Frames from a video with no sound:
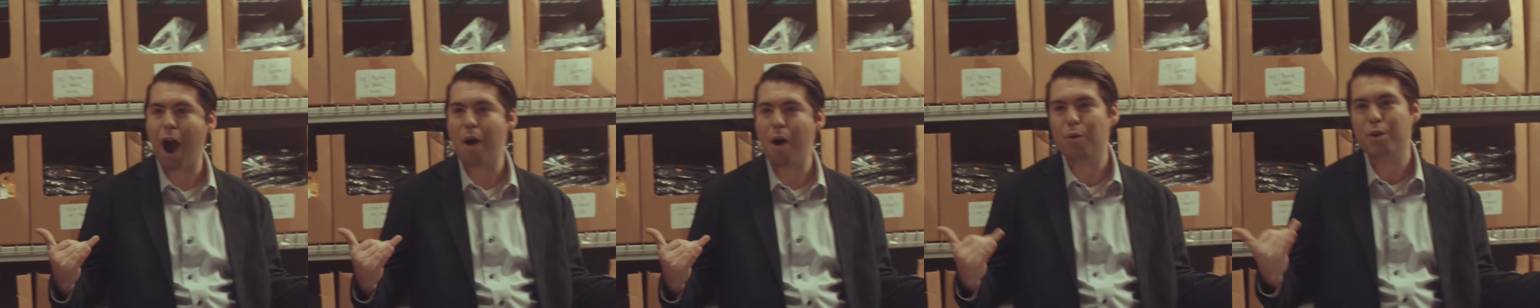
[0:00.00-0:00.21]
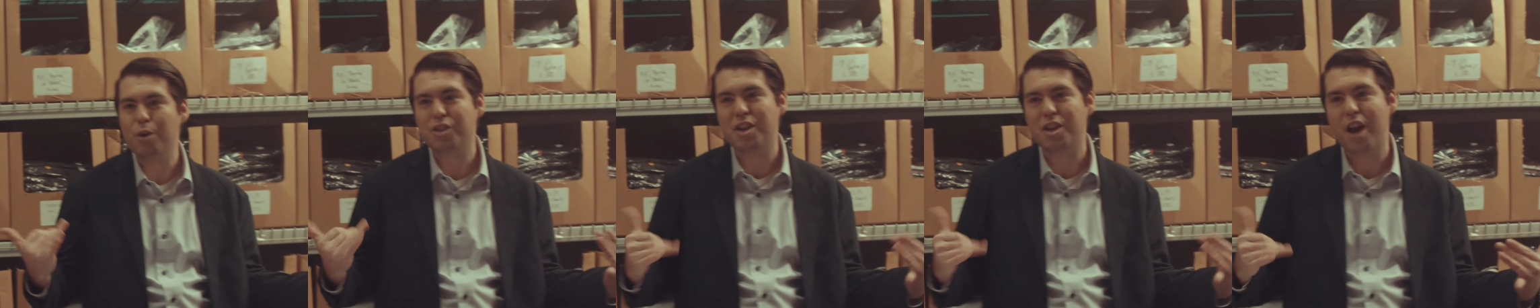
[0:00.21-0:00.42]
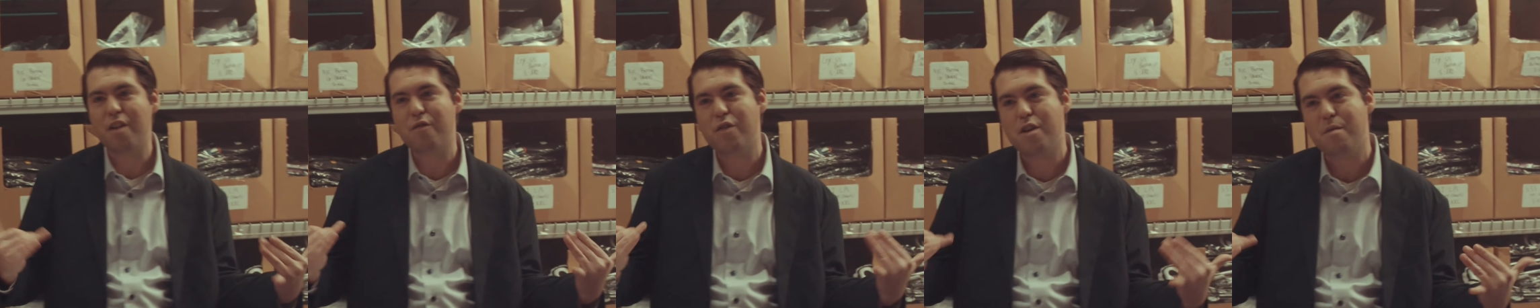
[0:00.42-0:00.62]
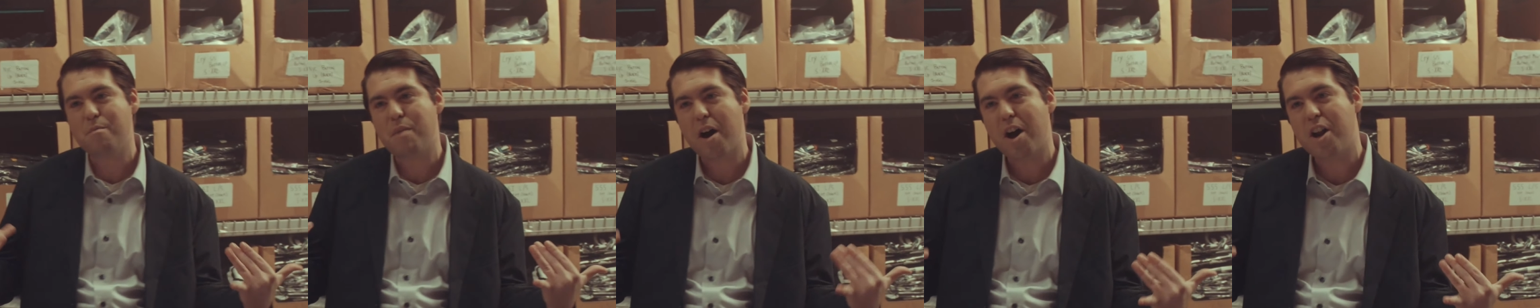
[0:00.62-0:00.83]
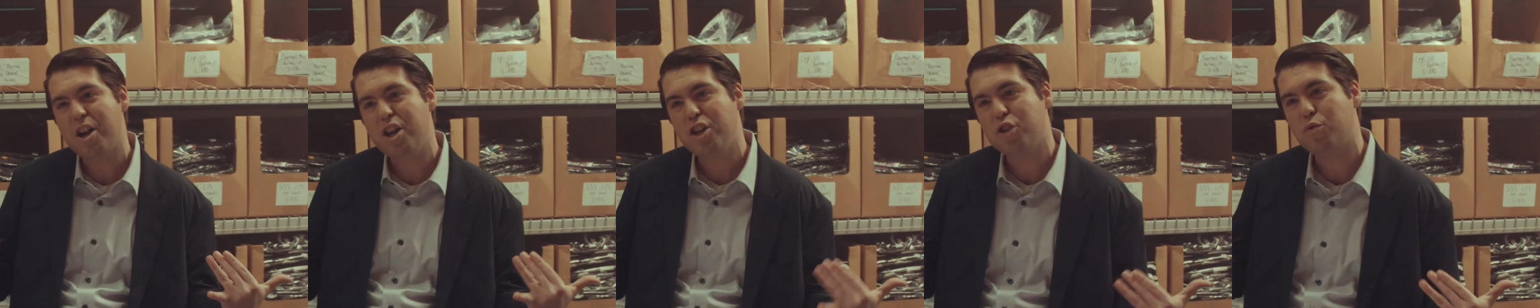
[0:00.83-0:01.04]
how was
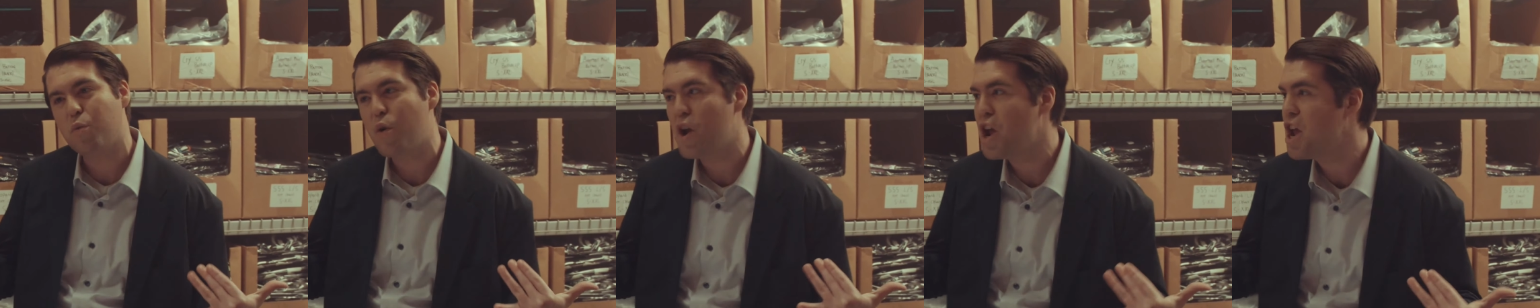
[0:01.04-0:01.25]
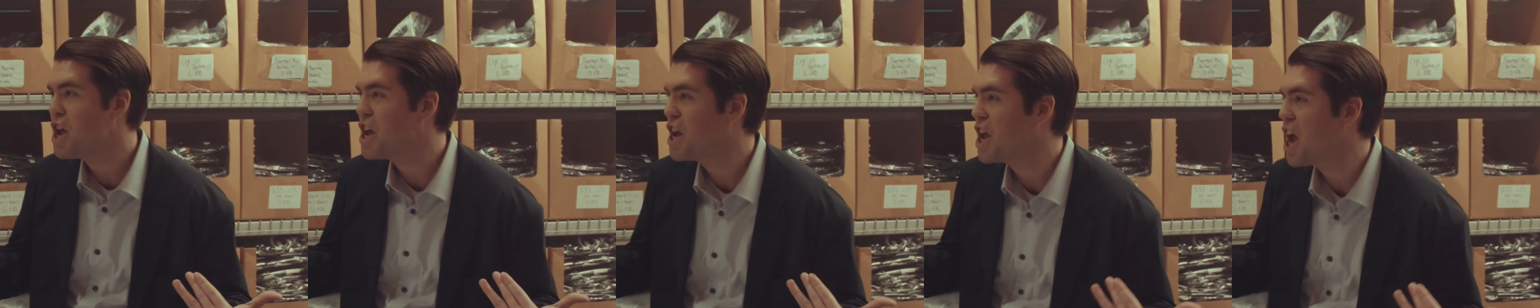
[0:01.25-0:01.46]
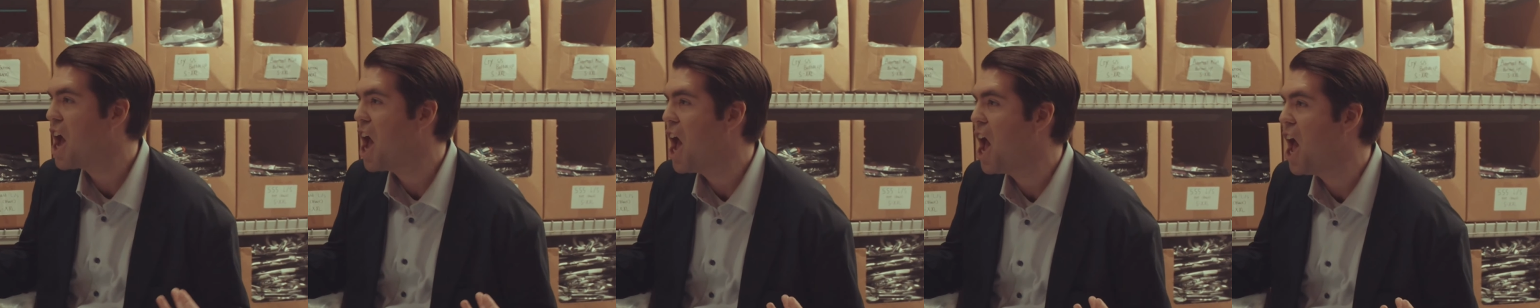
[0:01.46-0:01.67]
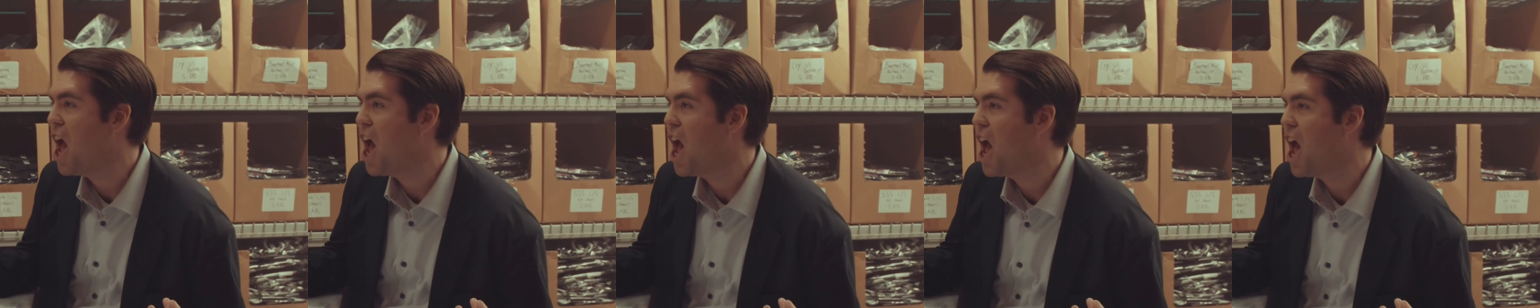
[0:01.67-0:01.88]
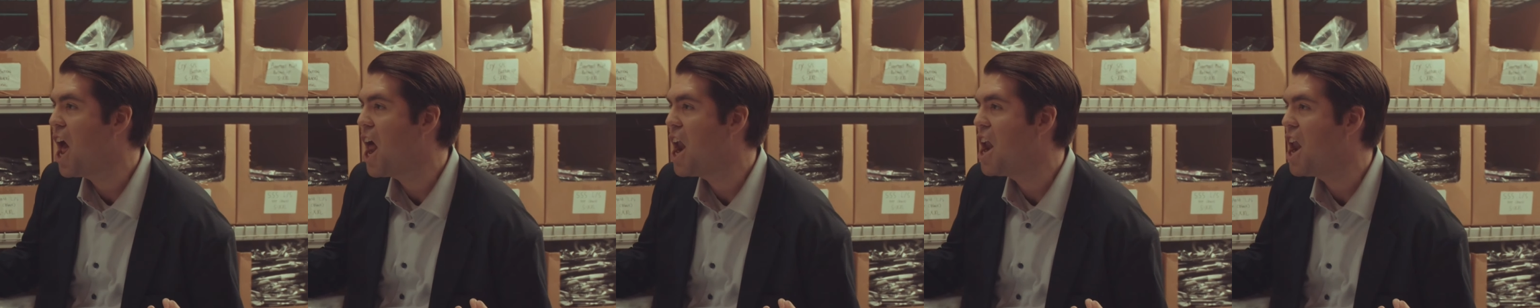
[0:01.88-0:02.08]
everybody's
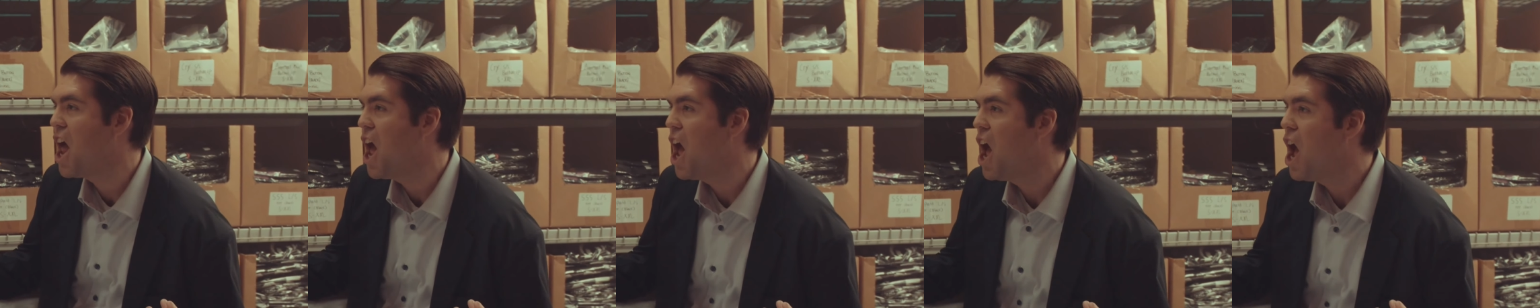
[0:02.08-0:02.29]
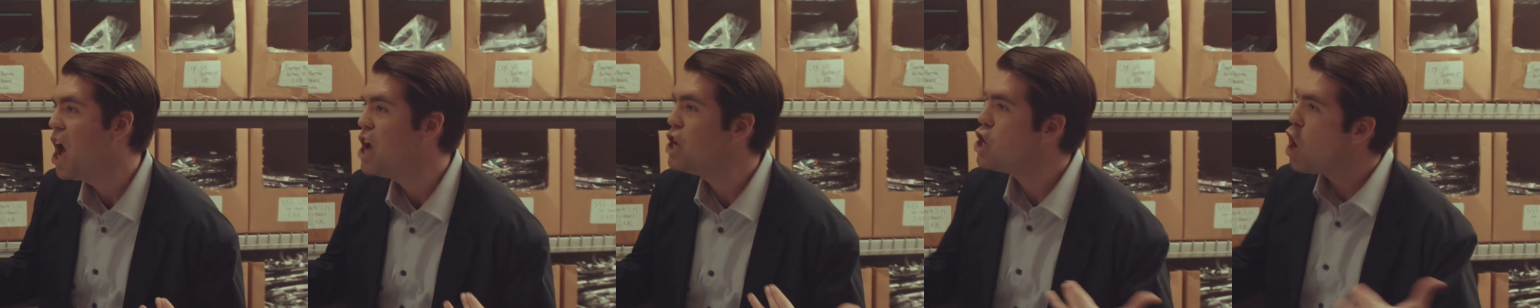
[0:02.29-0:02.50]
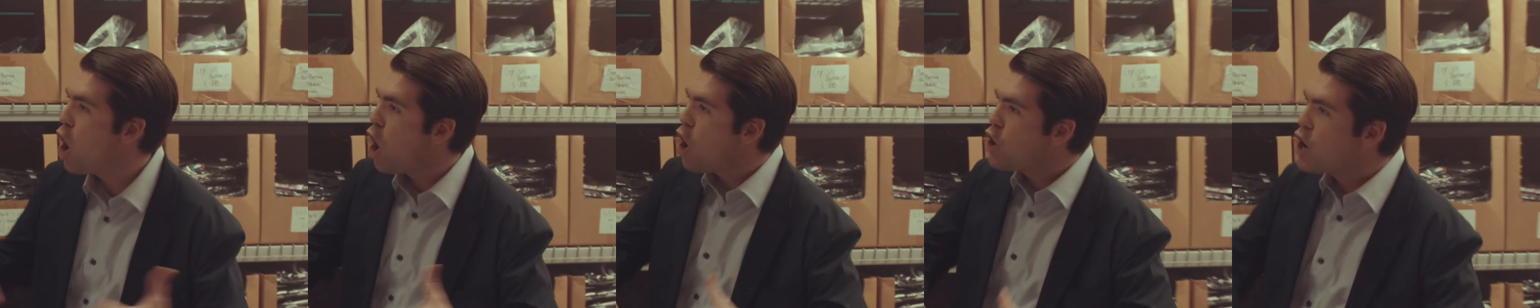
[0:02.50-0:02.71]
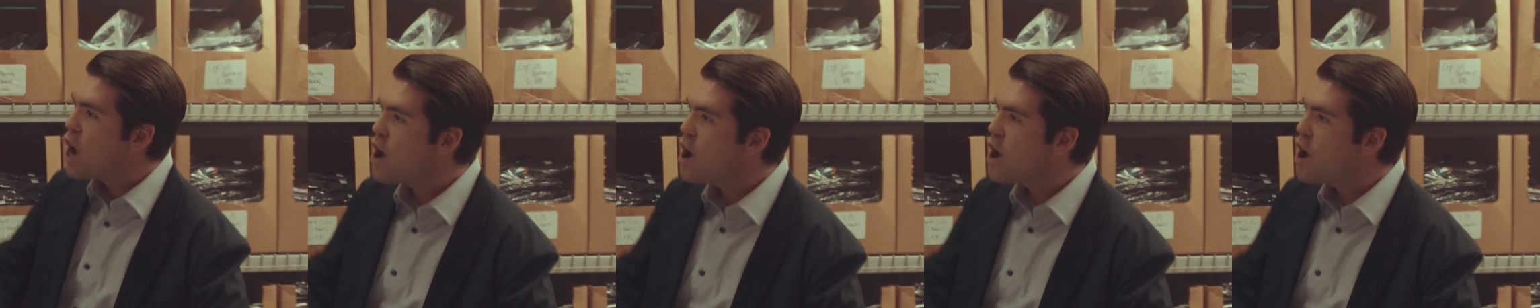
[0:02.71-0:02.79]
weekend? Y'all